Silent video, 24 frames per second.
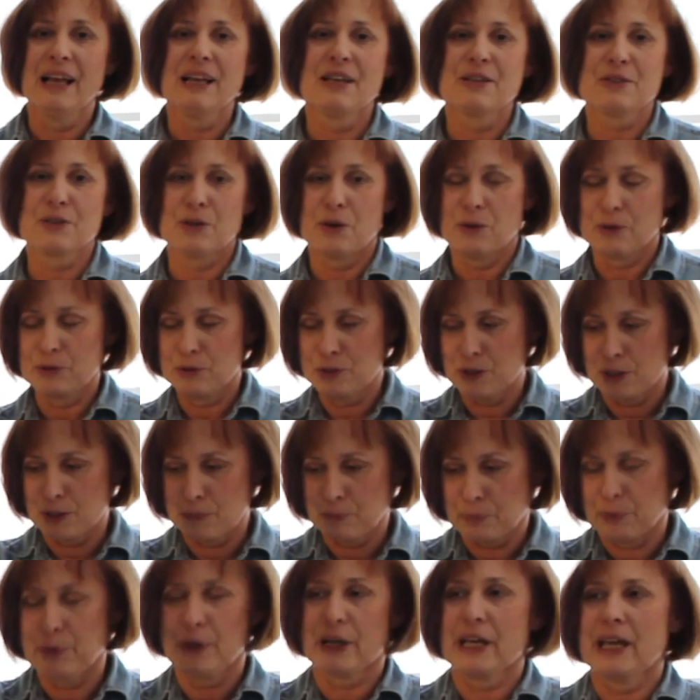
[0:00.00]
So you
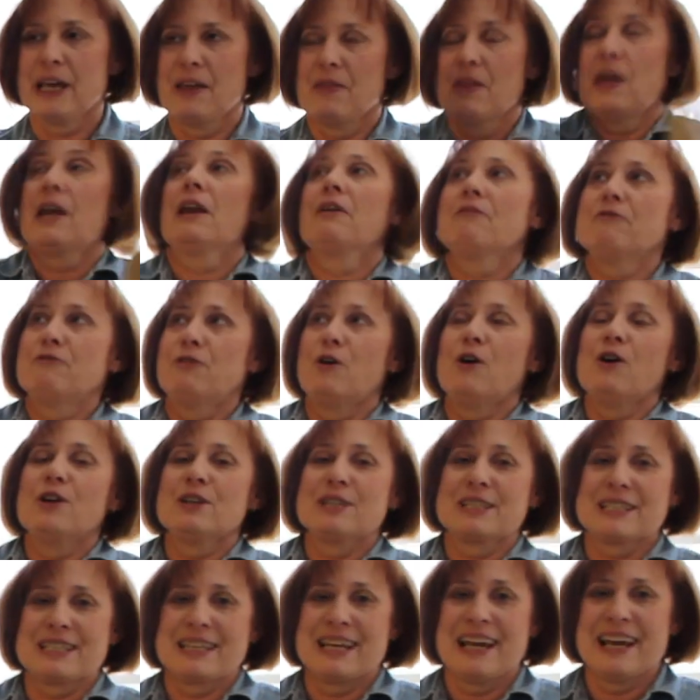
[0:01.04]
just prick it and then it
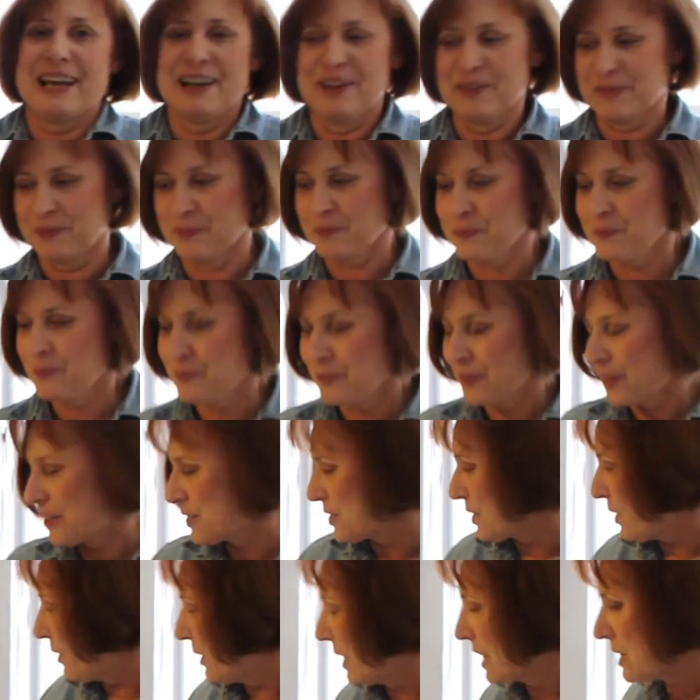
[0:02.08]
falls down.
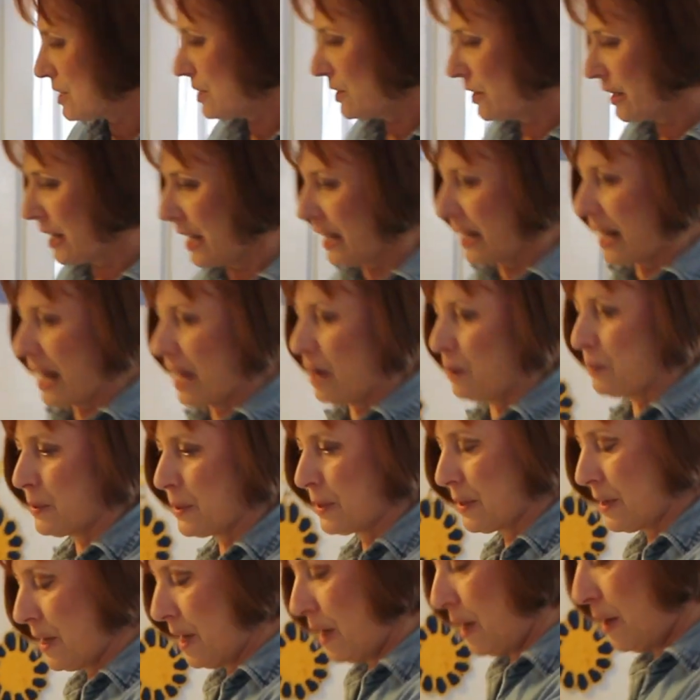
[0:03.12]
So let's look at
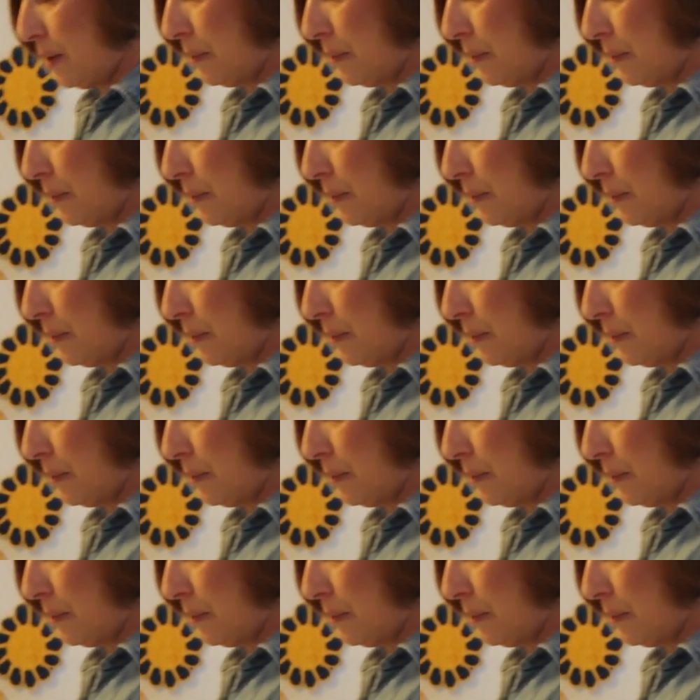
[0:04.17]
our